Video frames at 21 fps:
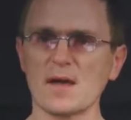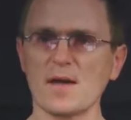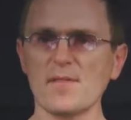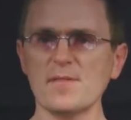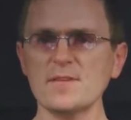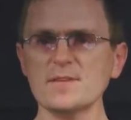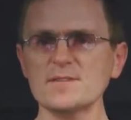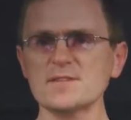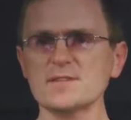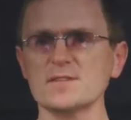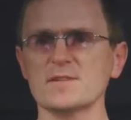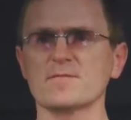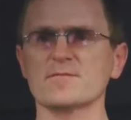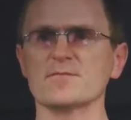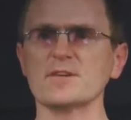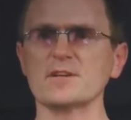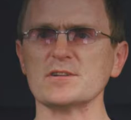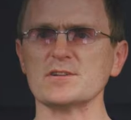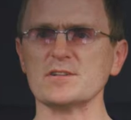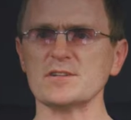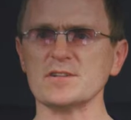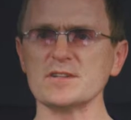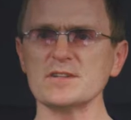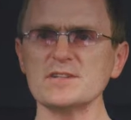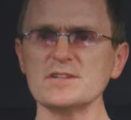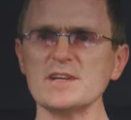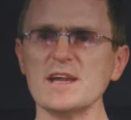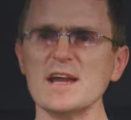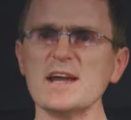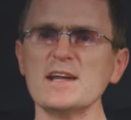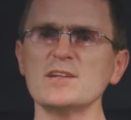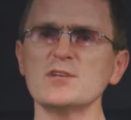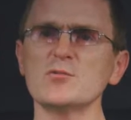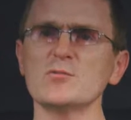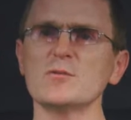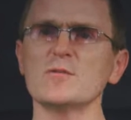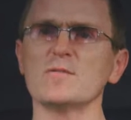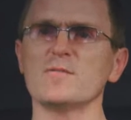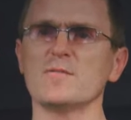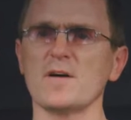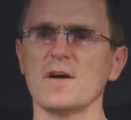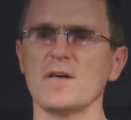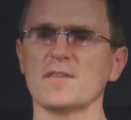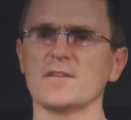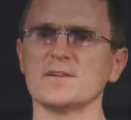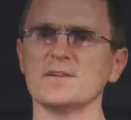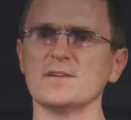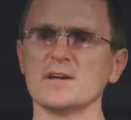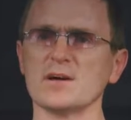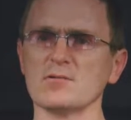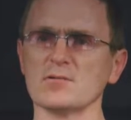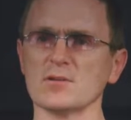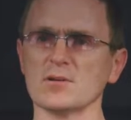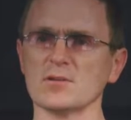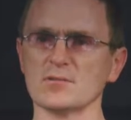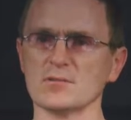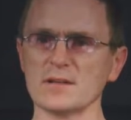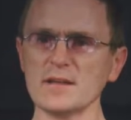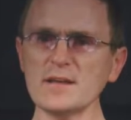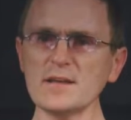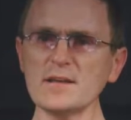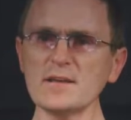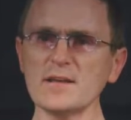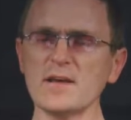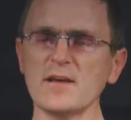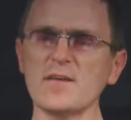This is a free utility and you will find the download link